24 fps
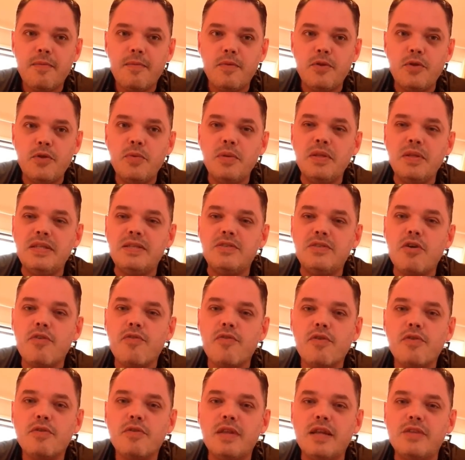you will
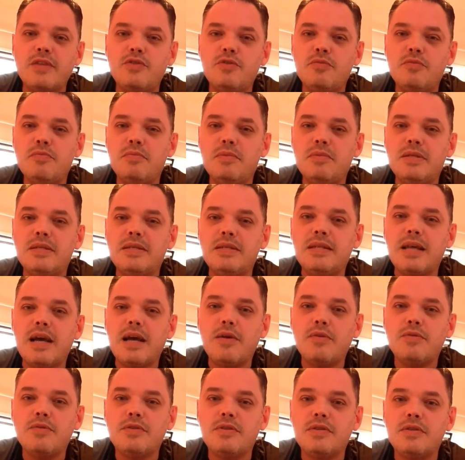discover that you miss
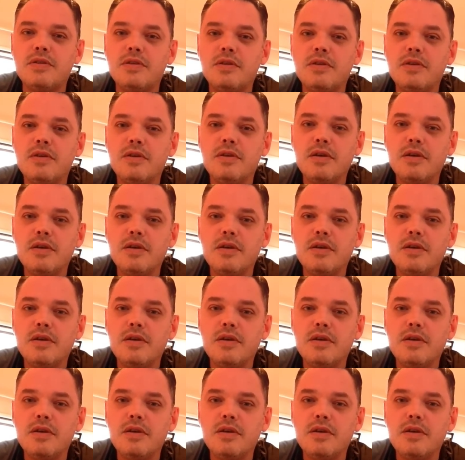out